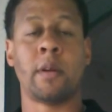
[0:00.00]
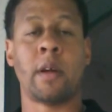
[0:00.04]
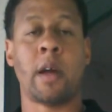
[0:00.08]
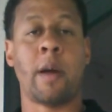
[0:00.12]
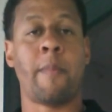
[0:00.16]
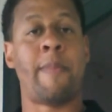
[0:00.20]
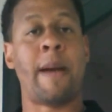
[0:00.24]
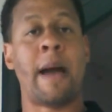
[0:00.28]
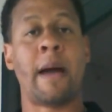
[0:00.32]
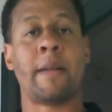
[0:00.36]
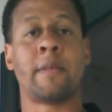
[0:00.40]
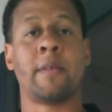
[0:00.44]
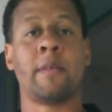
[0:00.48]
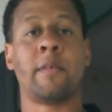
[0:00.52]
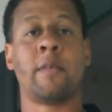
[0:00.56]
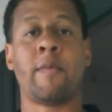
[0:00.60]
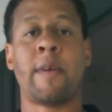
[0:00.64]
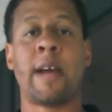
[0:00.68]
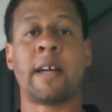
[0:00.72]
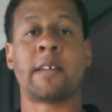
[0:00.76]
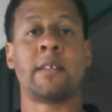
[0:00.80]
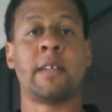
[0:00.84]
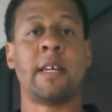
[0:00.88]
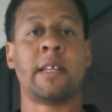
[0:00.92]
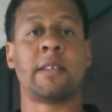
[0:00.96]
about the
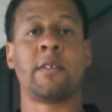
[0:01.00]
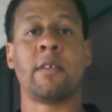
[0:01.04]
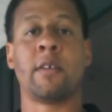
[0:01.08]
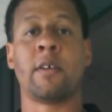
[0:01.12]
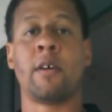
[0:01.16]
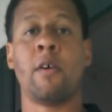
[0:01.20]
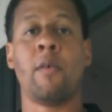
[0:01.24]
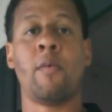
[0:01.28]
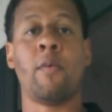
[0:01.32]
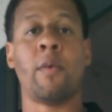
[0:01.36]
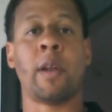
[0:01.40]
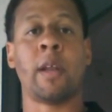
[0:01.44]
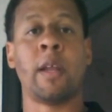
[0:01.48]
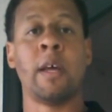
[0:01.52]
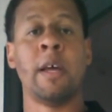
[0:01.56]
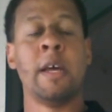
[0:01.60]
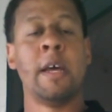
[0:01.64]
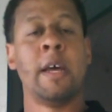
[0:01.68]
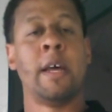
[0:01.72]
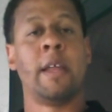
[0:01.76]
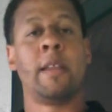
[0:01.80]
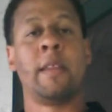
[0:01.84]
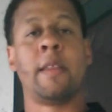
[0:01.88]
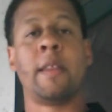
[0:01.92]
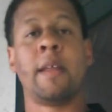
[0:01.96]
direction that they're going,
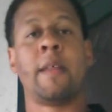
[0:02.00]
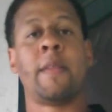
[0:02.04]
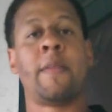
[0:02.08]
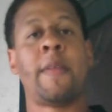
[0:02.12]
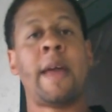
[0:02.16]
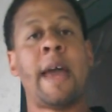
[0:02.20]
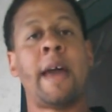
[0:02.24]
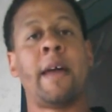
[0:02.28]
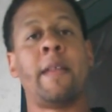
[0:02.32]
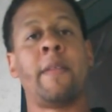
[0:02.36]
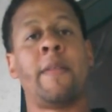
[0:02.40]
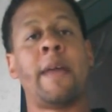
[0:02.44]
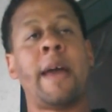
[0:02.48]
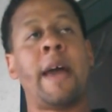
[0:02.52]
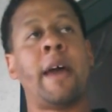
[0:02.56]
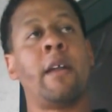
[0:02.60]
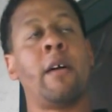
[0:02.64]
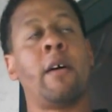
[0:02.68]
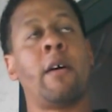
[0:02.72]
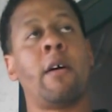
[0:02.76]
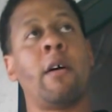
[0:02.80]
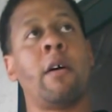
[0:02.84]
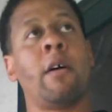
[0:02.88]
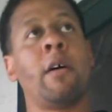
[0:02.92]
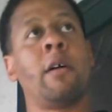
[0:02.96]

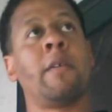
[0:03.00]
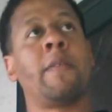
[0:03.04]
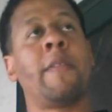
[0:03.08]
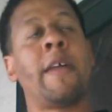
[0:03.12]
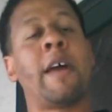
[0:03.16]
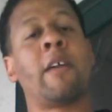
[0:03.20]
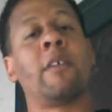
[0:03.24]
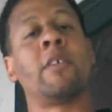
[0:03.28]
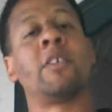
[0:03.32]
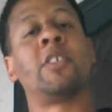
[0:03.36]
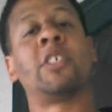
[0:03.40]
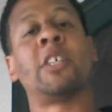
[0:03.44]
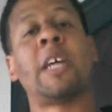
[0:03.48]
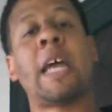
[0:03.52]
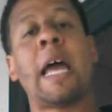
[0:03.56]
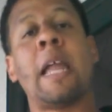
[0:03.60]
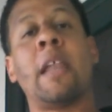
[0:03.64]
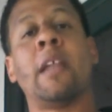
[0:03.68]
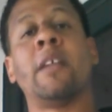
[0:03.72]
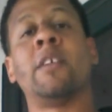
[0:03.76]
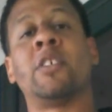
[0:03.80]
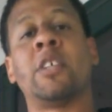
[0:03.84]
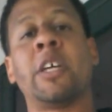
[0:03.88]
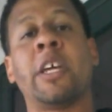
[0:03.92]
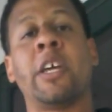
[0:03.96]
that are
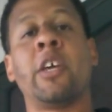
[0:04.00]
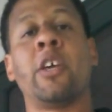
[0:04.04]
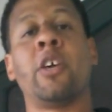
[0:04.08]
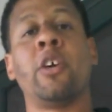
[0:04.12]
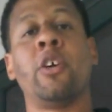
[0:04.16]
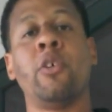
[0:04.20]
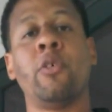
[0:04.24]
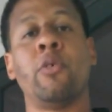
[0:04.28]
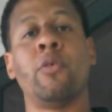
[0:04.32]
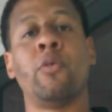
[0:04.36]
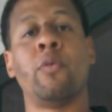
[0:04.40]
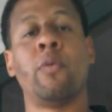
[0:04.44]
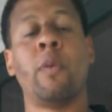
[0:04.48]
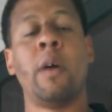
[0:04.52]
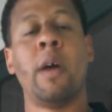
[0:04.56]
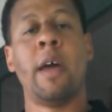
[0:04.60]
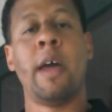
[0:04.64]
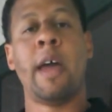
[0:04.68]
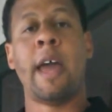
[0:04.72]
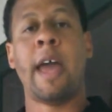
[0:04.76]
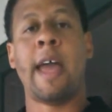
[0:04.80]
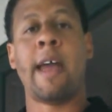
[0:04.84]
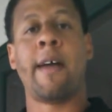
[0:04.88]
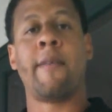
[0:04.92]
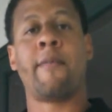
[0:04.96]
challenging you
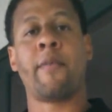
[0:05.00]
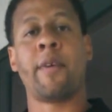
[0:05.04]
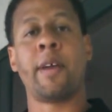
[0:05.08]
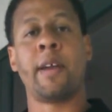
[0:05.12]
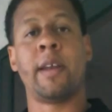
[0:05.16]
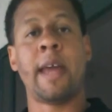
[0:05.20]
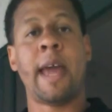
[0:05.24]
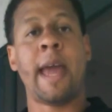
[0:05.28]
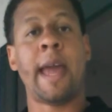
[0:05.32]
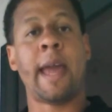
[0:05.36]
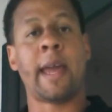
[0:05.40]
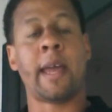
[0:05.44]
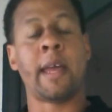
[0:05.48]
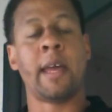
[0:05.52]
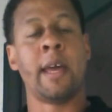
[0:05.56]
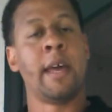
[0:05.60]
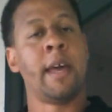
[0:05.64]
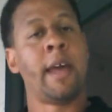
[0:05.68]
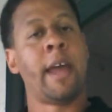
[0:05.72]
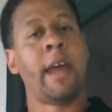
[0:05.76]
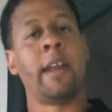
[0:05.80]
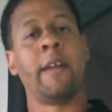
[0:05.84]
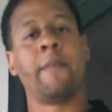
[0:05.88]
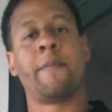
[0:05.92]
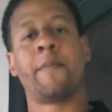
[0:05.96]
every day.
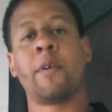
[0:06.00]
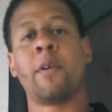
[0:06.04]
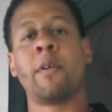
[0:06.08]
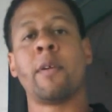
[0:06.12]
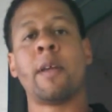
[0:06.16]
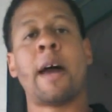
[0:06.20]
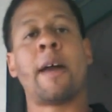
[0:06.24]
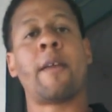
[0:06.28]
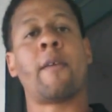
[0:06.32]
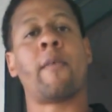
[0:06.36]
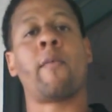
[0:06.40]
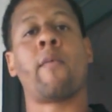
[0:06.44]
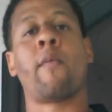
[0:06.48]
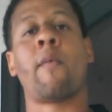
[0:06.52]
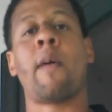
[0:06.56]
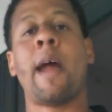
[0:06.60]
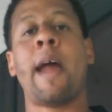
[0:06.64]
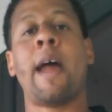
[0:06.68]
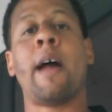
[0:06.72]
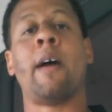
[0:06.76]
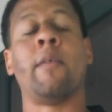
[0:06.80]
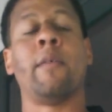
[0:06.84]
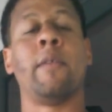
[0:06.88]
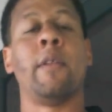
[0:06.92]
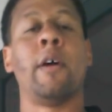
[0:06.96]
And if you're not
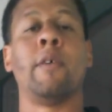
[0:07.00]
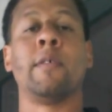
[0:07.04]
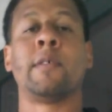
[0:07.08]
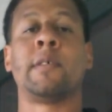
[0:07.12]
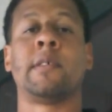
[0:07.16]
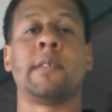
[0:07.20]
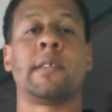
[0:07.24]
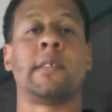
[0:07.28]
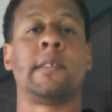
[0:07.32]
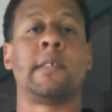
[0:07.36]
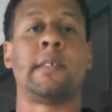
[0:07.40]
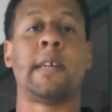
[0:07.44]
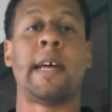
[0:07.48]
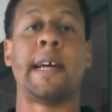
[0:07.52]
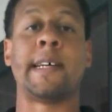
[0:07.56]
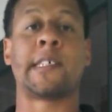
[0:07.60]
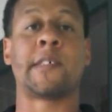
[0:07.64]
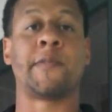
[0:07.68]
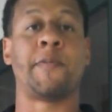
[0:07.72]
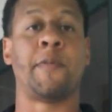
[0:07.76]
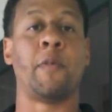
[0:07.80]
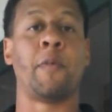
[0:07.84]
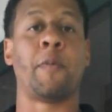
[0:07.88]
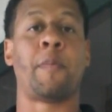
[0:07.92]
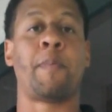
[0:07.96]
around those
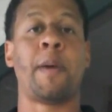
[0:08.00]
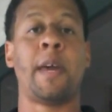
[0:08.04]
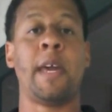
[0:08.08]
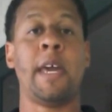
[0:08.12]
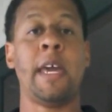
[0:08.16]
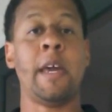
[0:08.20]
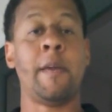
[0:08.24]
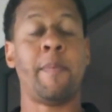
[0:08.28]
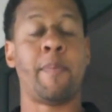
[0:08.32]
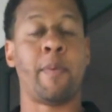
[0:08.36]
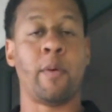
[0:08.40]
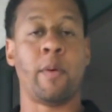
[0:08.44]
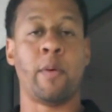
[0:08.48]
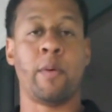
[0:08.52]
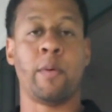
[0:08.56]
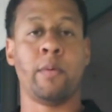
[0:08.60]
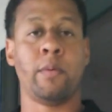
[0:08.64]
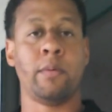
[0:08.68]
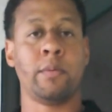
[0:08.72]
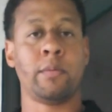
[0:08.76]
successful people,